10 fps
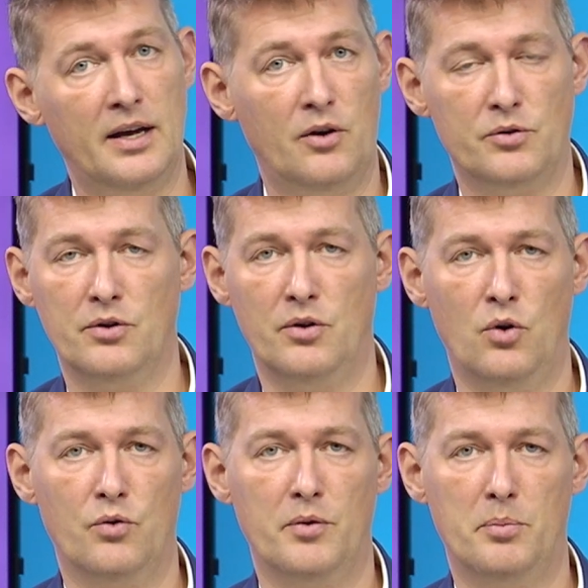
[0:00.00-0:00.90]
out your
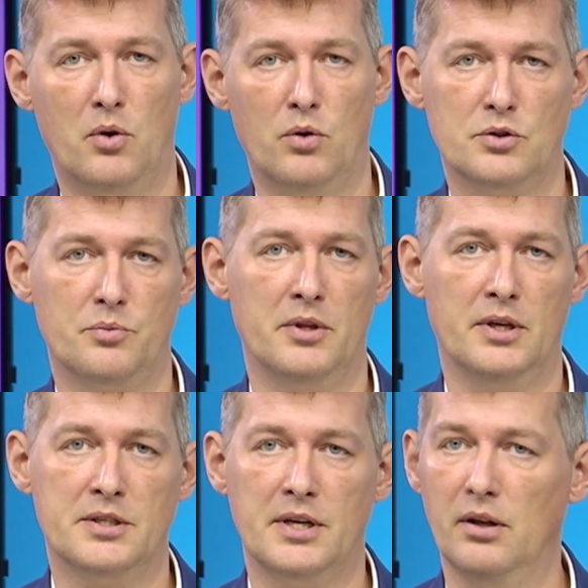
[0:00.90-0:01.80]
own reports with
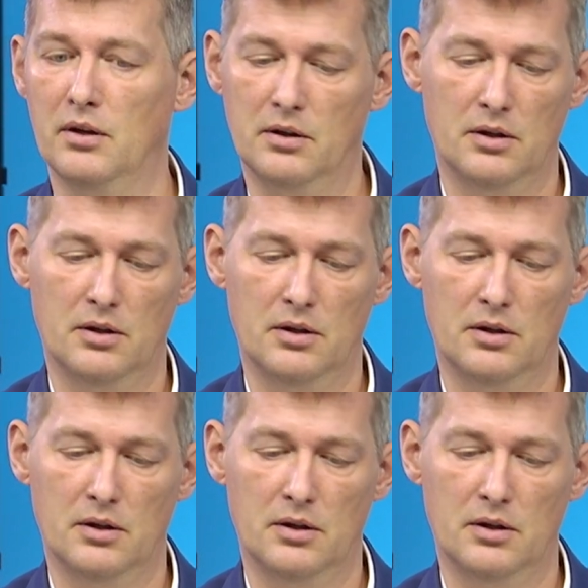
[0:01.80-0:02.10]
Excel.